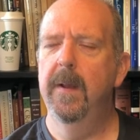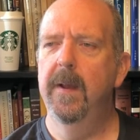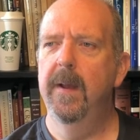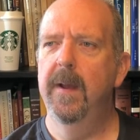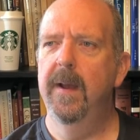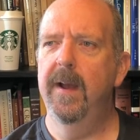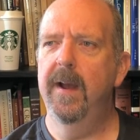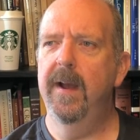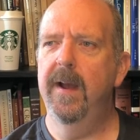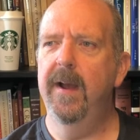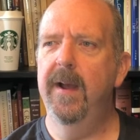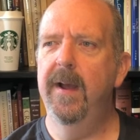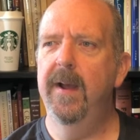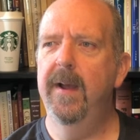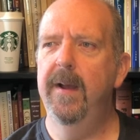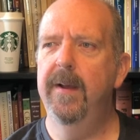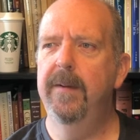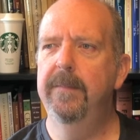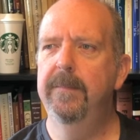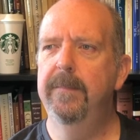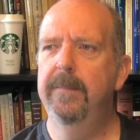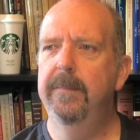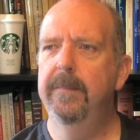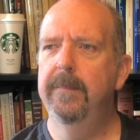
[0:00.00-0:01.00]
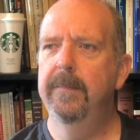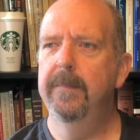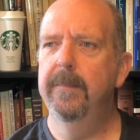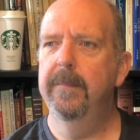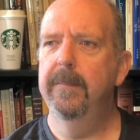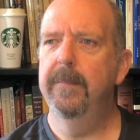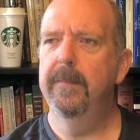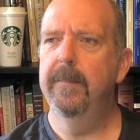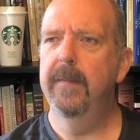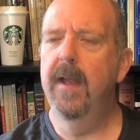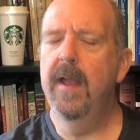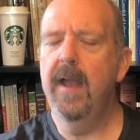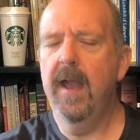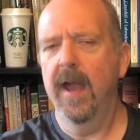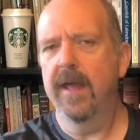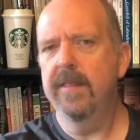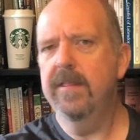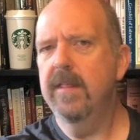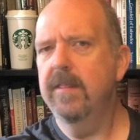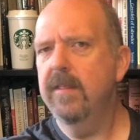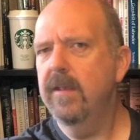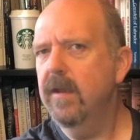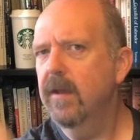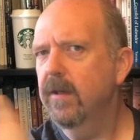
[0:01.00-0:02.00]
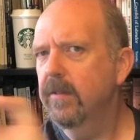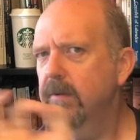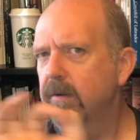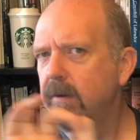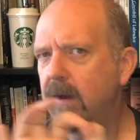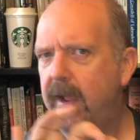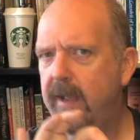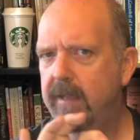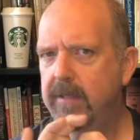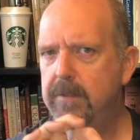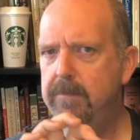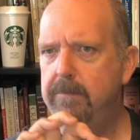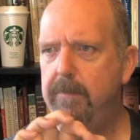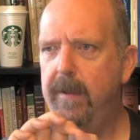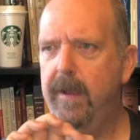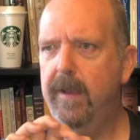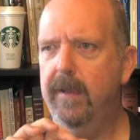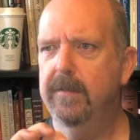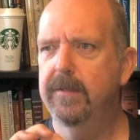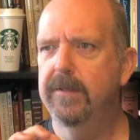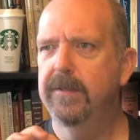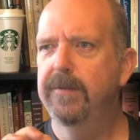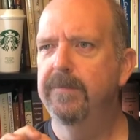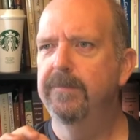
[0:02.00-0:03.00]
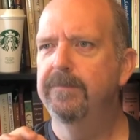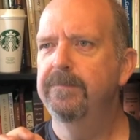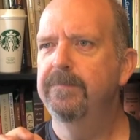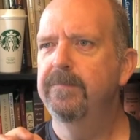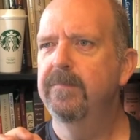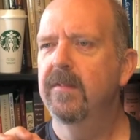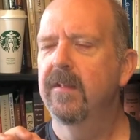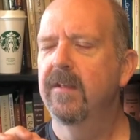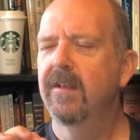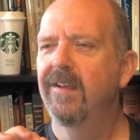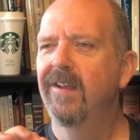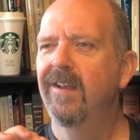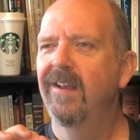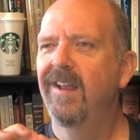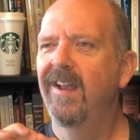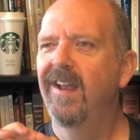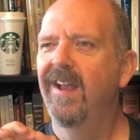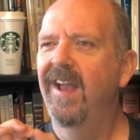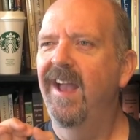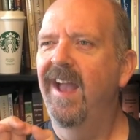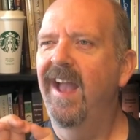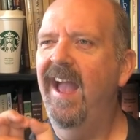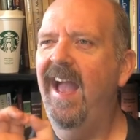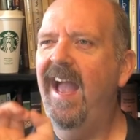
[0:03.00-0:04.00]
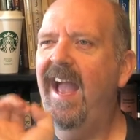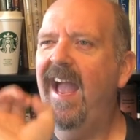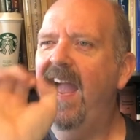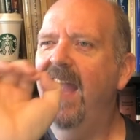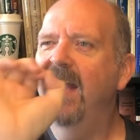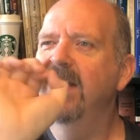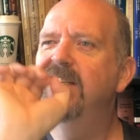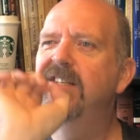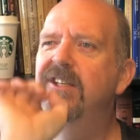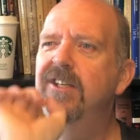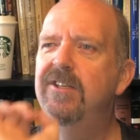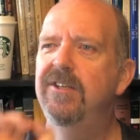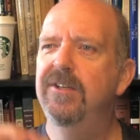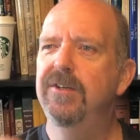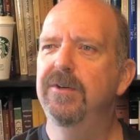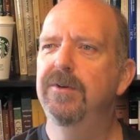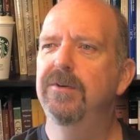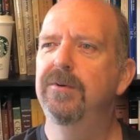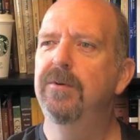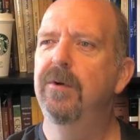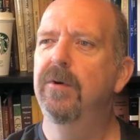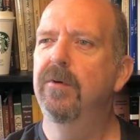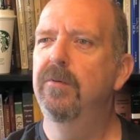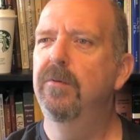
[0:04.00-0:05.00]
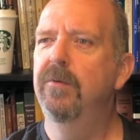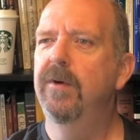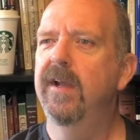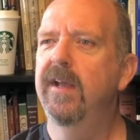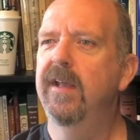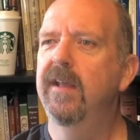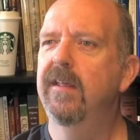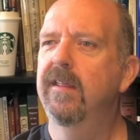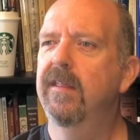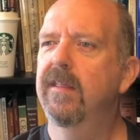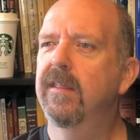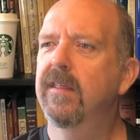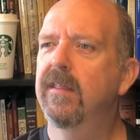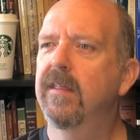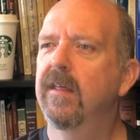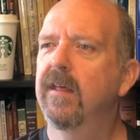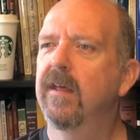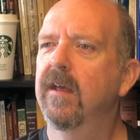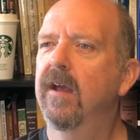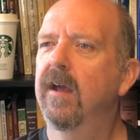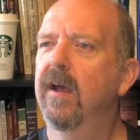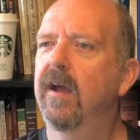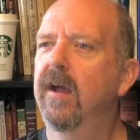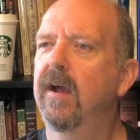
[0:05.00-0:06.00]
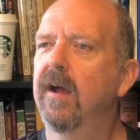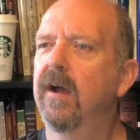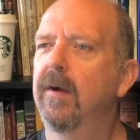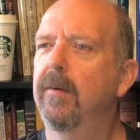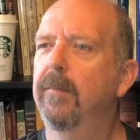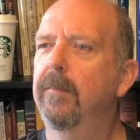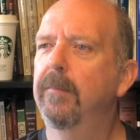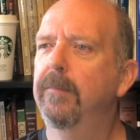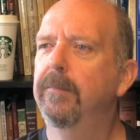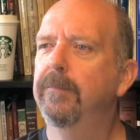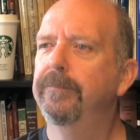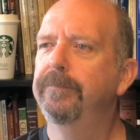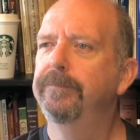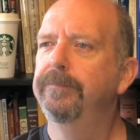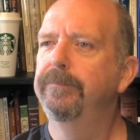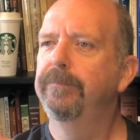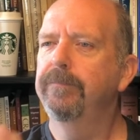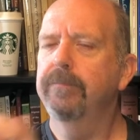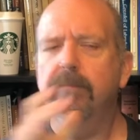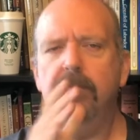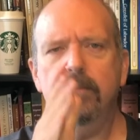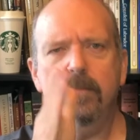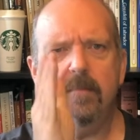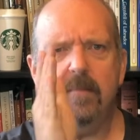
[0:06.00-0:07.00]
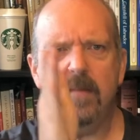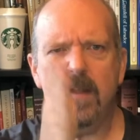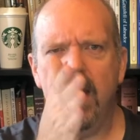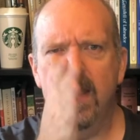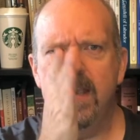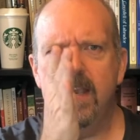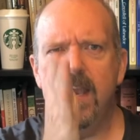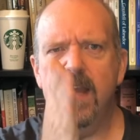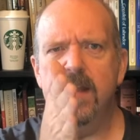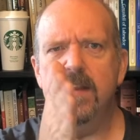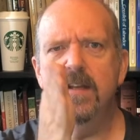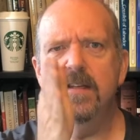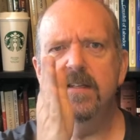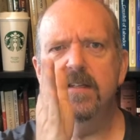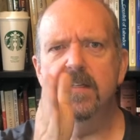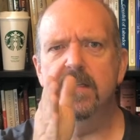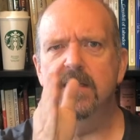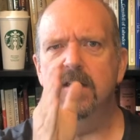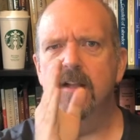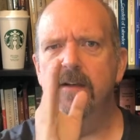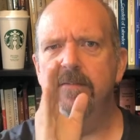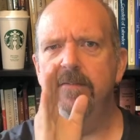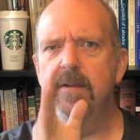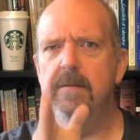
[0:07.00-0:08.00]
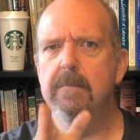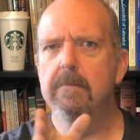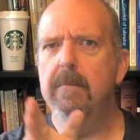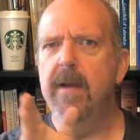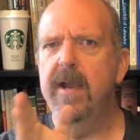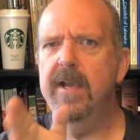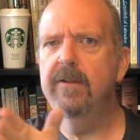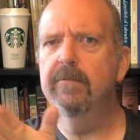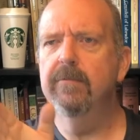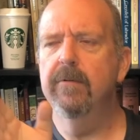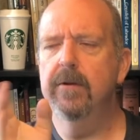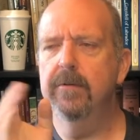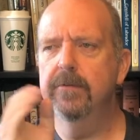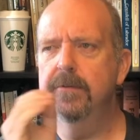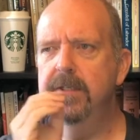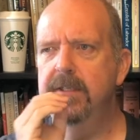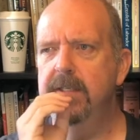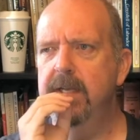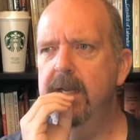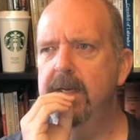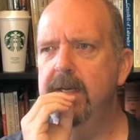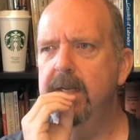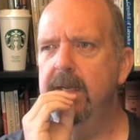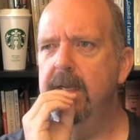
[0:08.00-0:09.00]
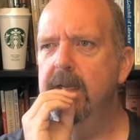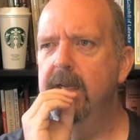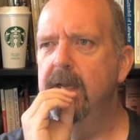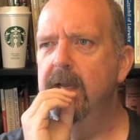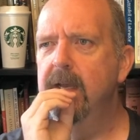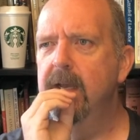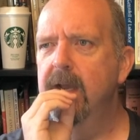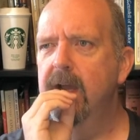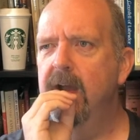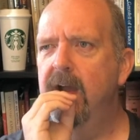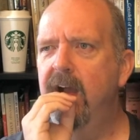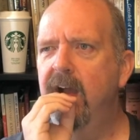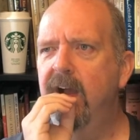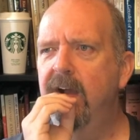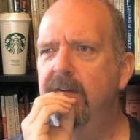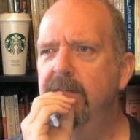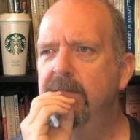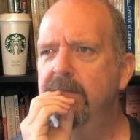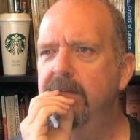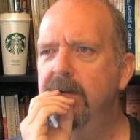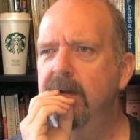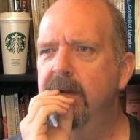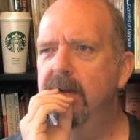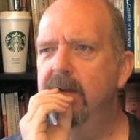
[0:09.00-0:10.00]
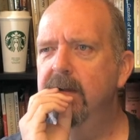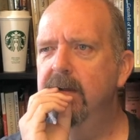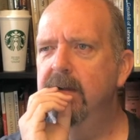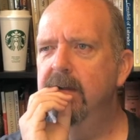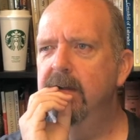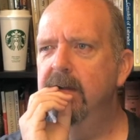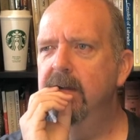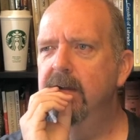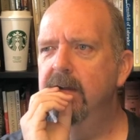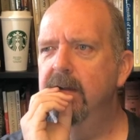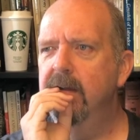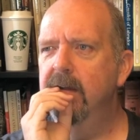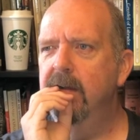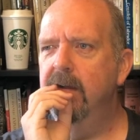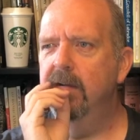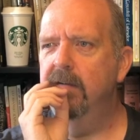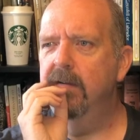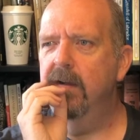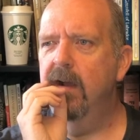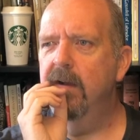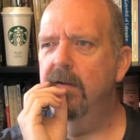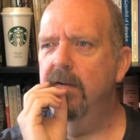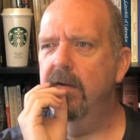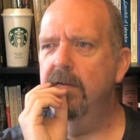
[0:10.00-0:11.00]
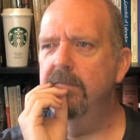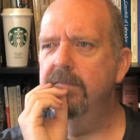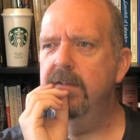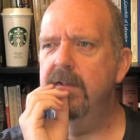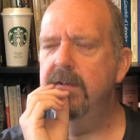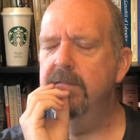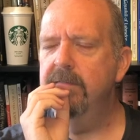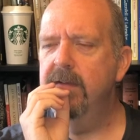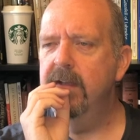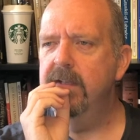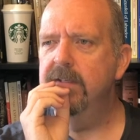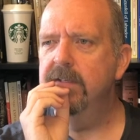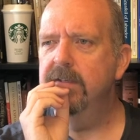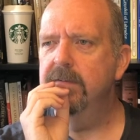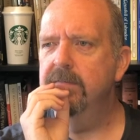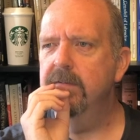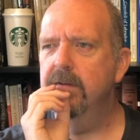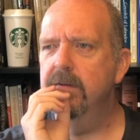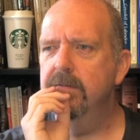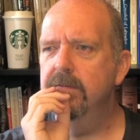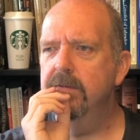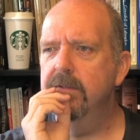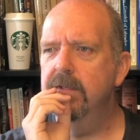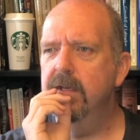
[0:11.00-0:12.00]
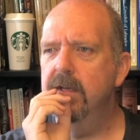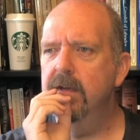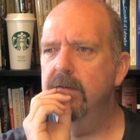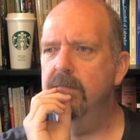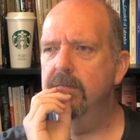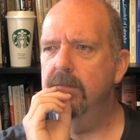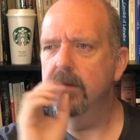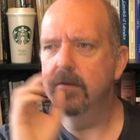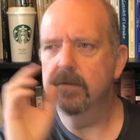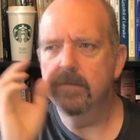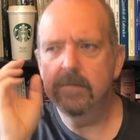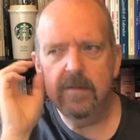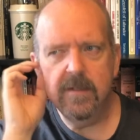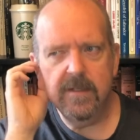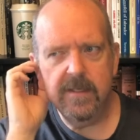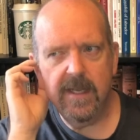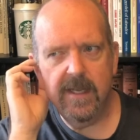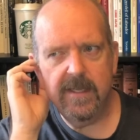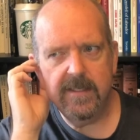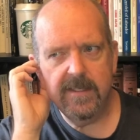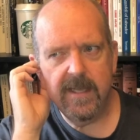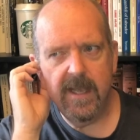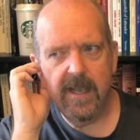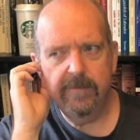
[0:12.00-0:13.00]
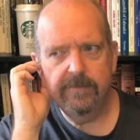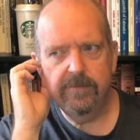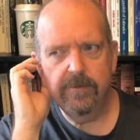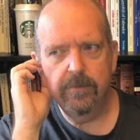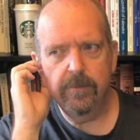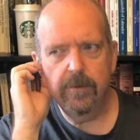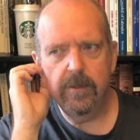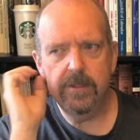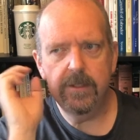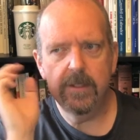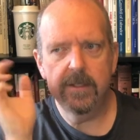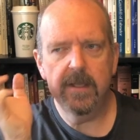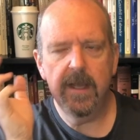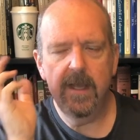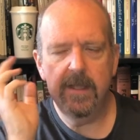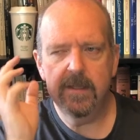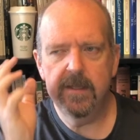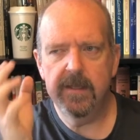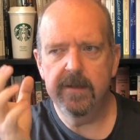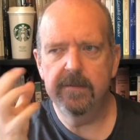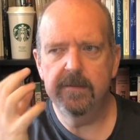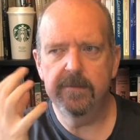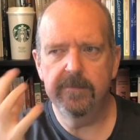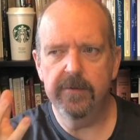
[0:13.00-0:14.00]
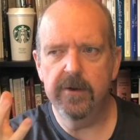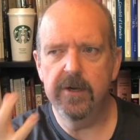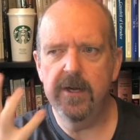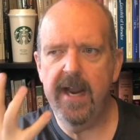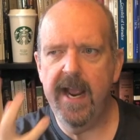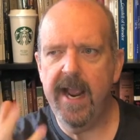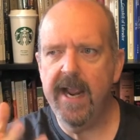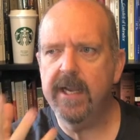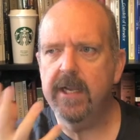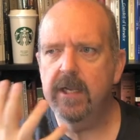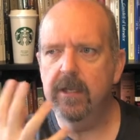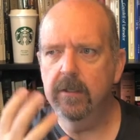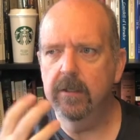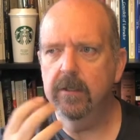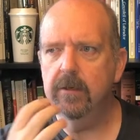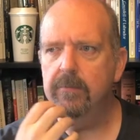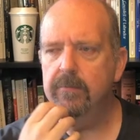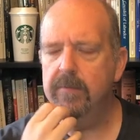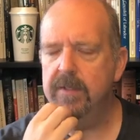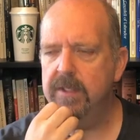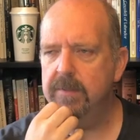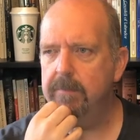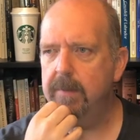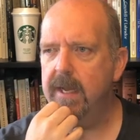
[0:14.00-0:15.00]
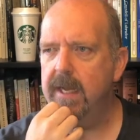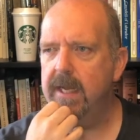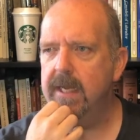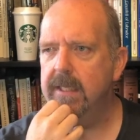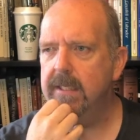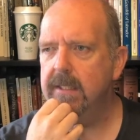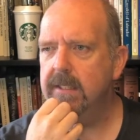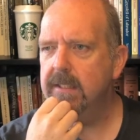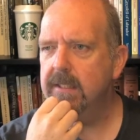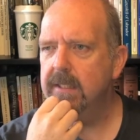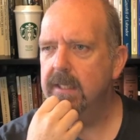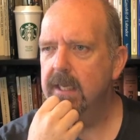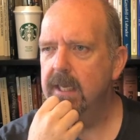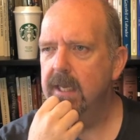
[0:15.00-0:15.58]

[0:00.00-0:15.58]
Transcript: Um, and then the other aspect had to do with, um, again, it's this lovely micro study of, uh, uh, of the events of those uh, the, the, days afterwards and, and the, the vernacular response.